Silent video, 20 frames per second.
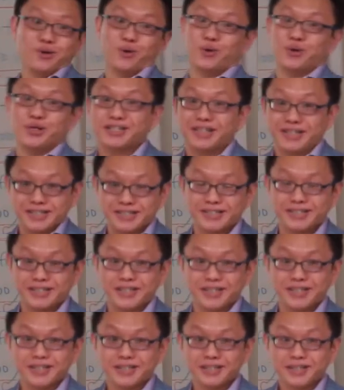already can
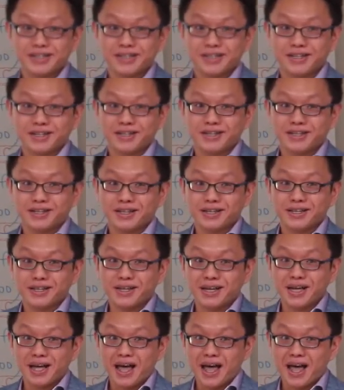see
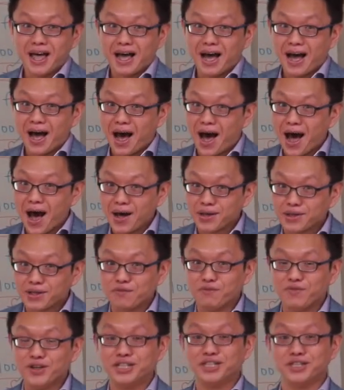on the
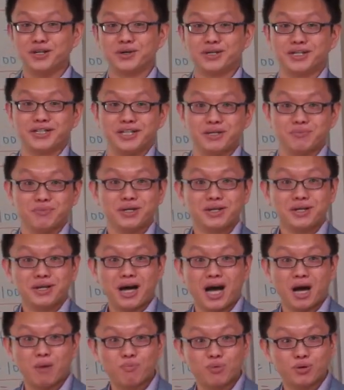video clip
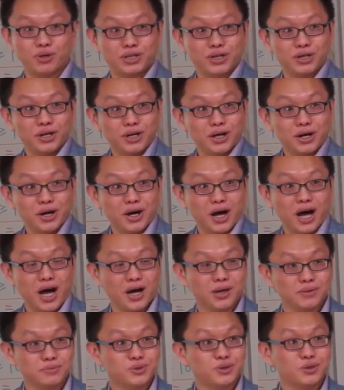I put
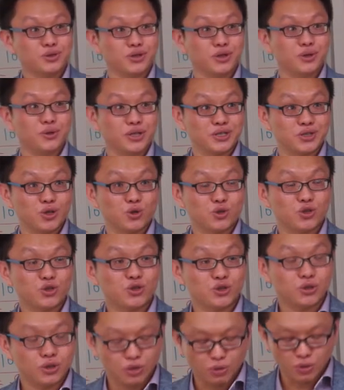on resource,
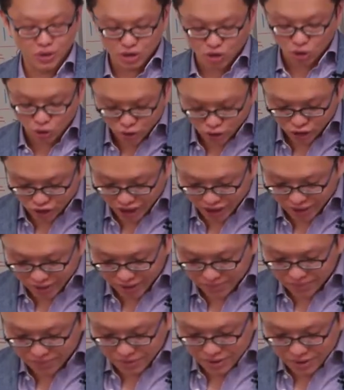resource
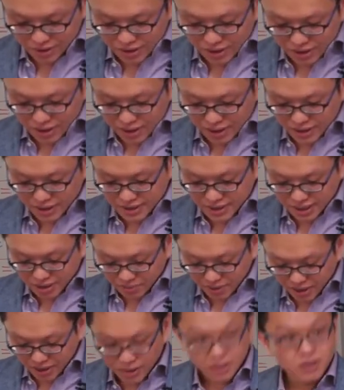sharing in
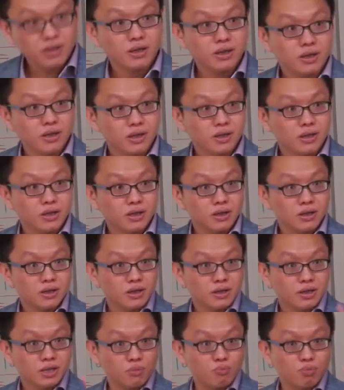CEIBA.
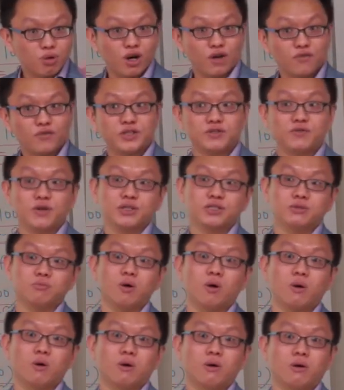The profit is very
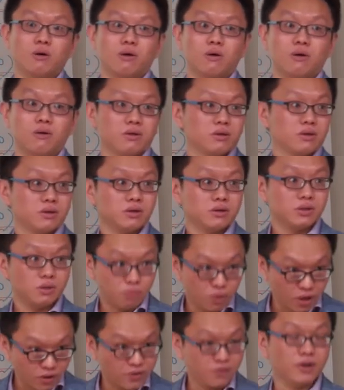small. The
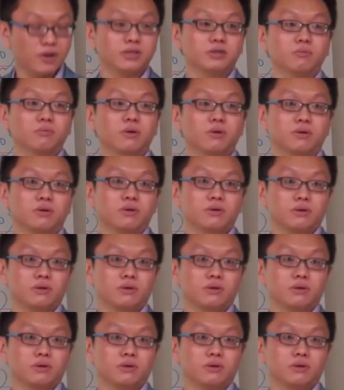profit is very small.